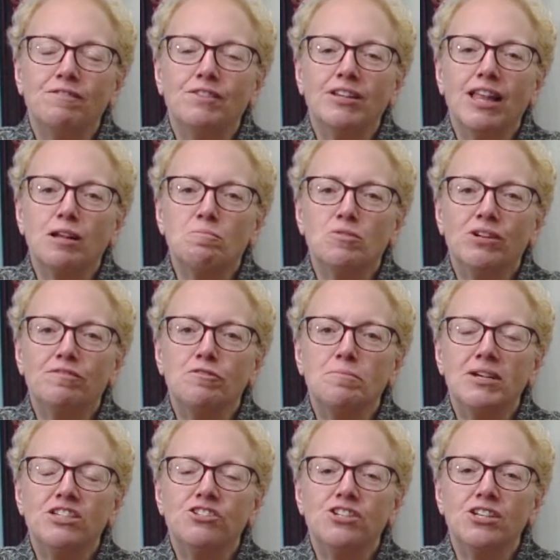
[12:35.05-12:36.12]
If you'd like more
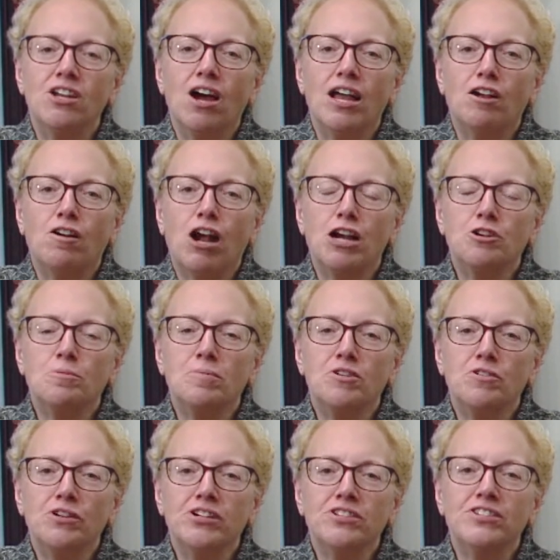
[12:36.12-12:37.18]
information on our
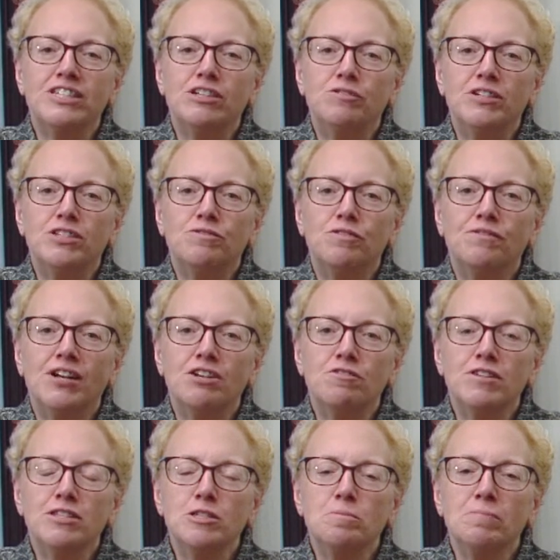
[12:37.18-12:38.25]
entrepreneurial series for veterans,